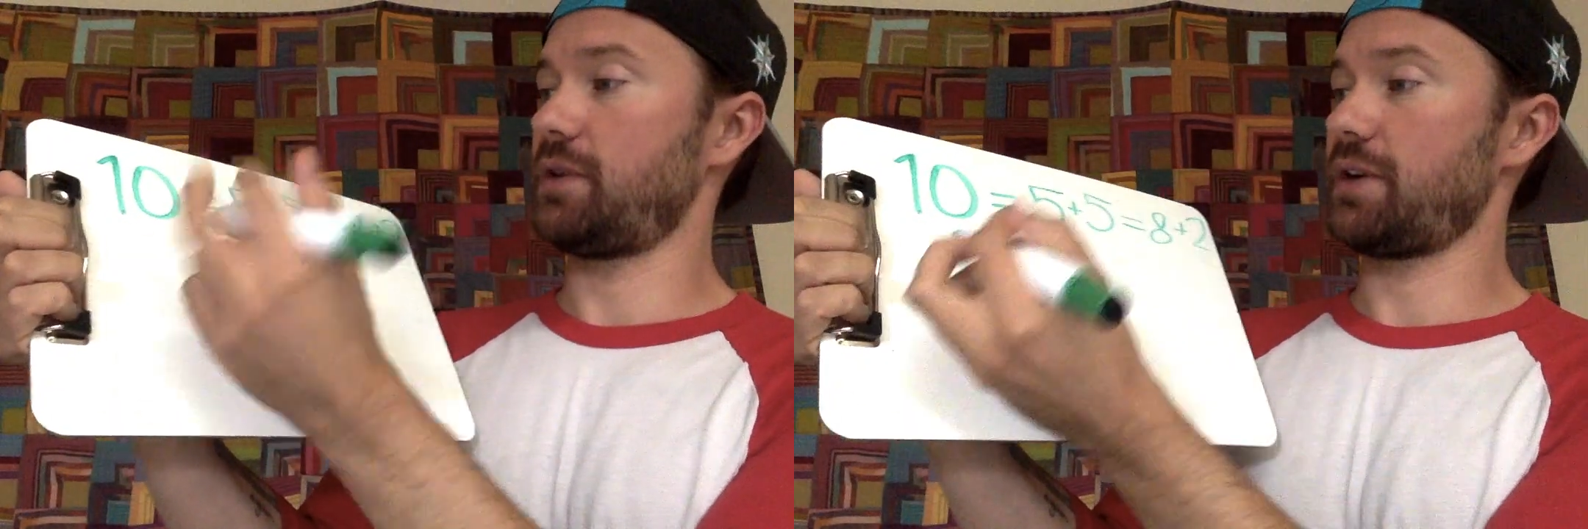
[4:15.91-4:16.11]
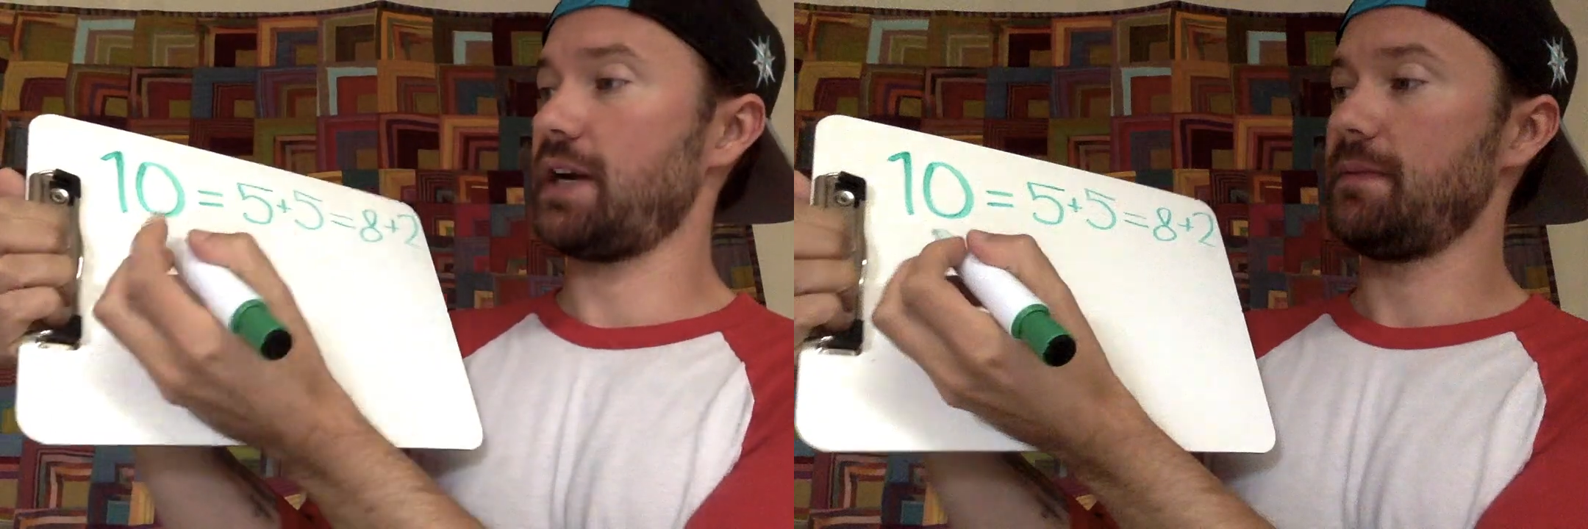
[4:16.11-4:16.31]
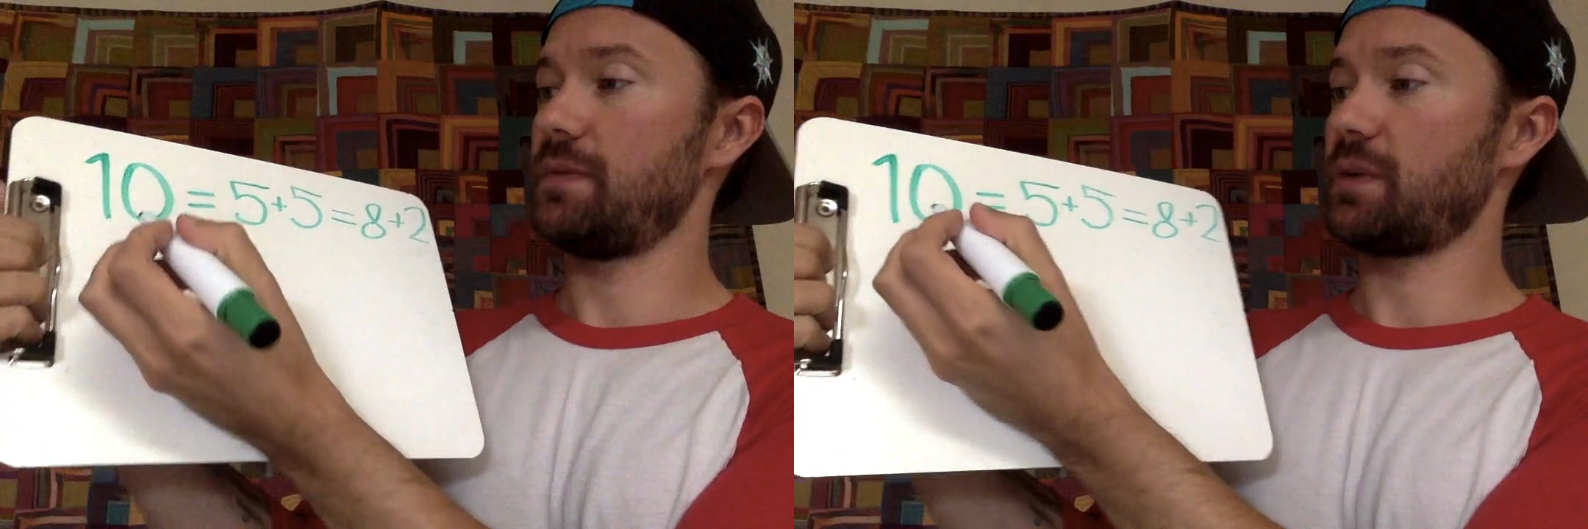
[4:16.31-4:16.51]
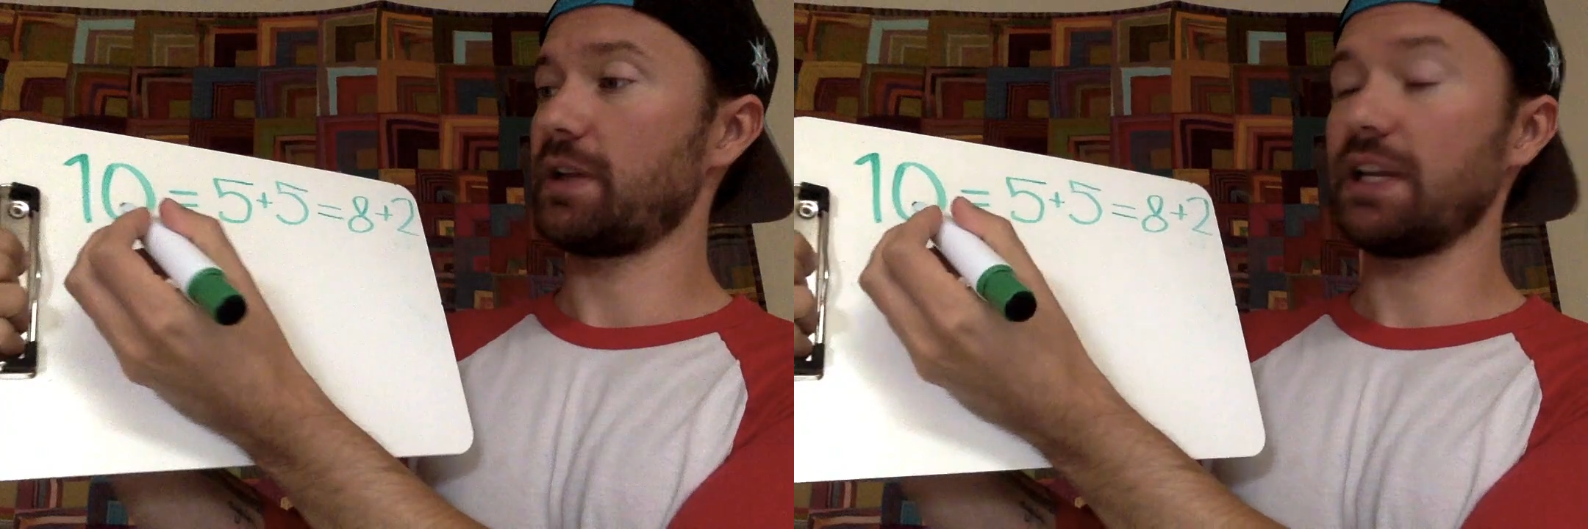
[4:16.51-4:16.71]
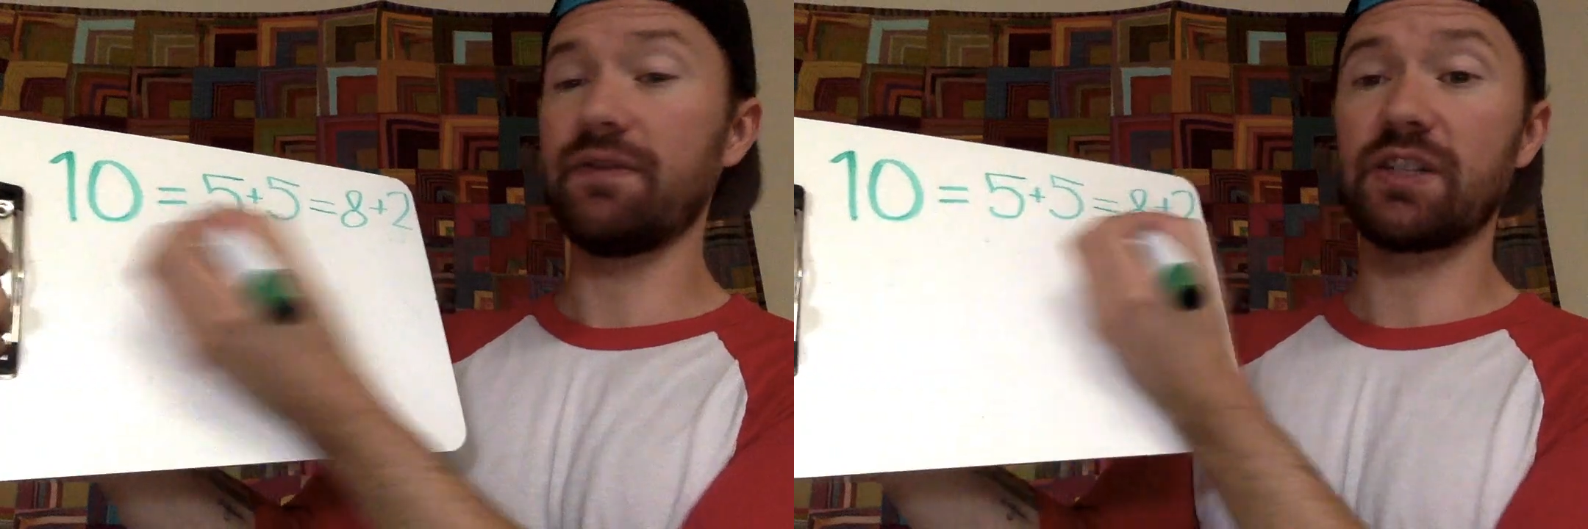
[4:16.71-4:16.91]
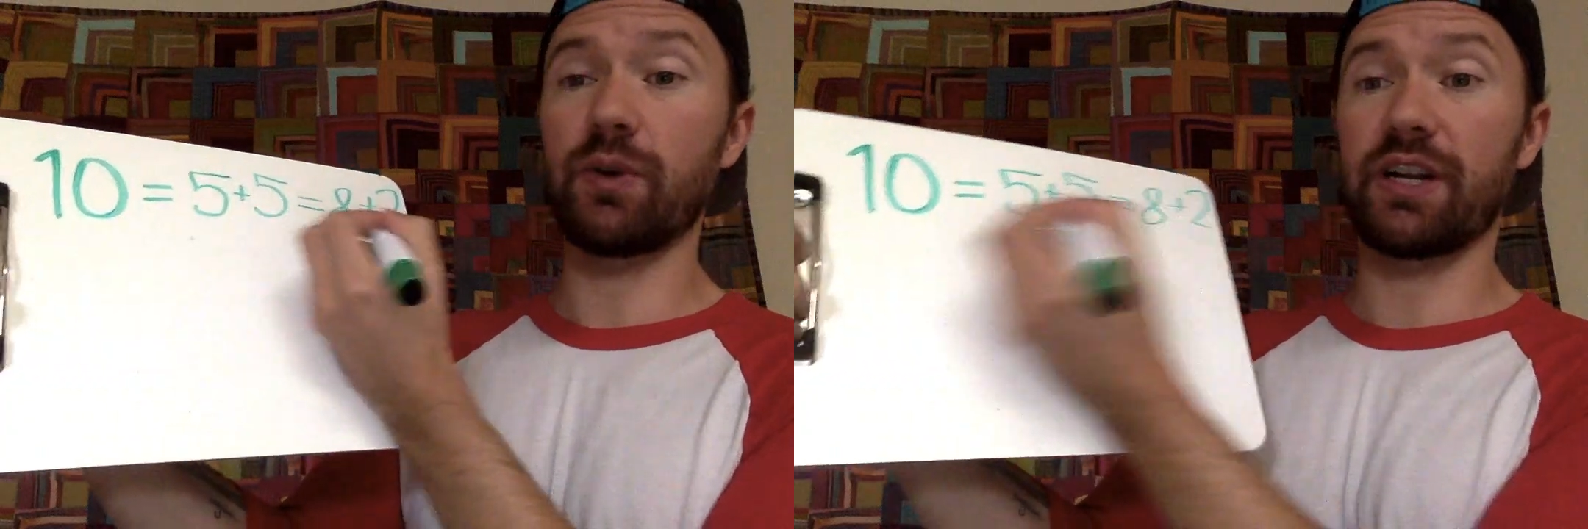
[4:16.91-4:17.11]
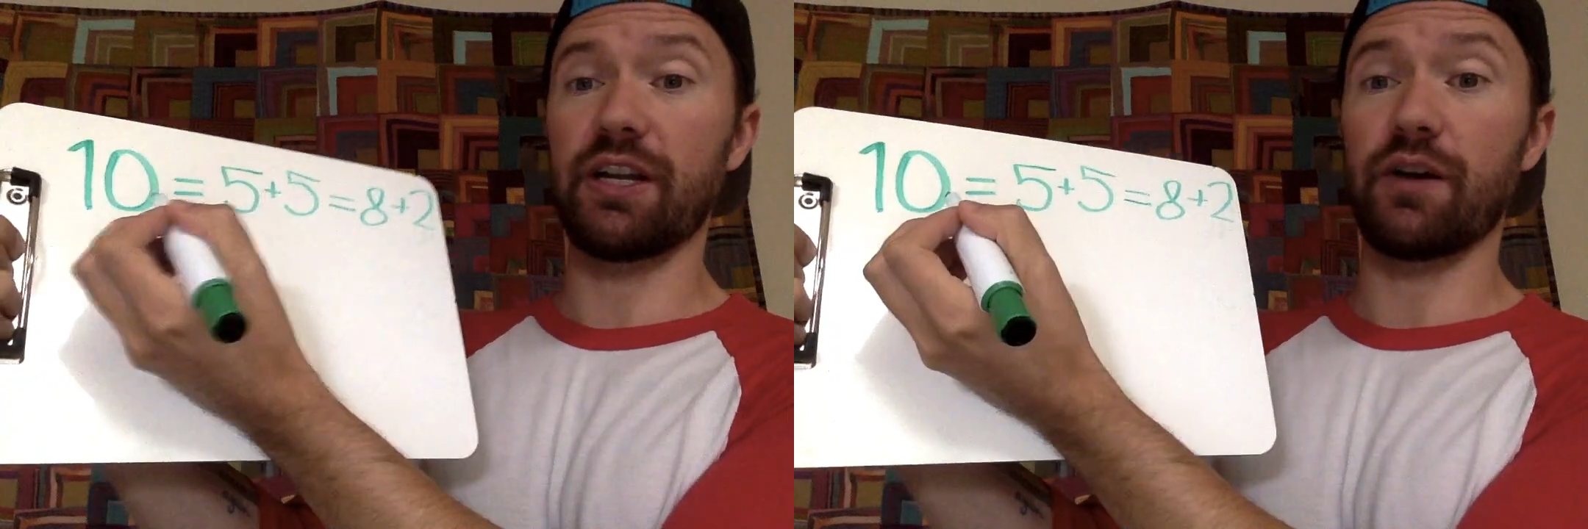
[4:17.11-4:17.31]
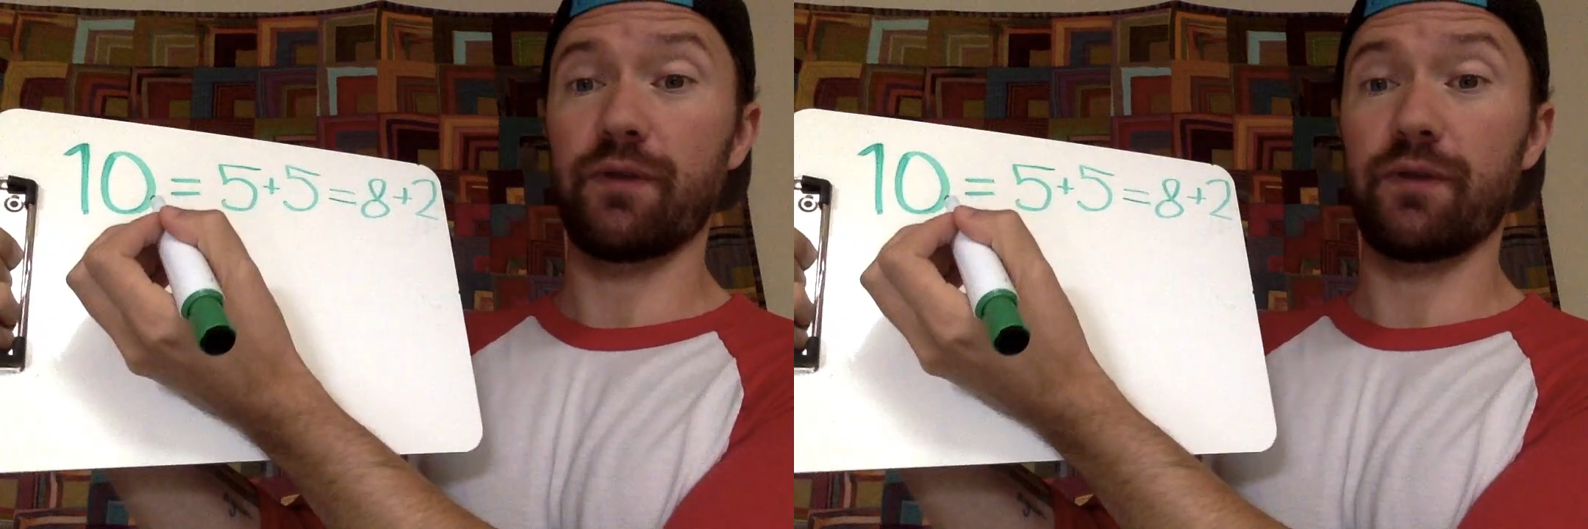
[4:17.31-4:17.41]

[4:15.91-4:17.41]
Okay? So I'm going to leave this one here.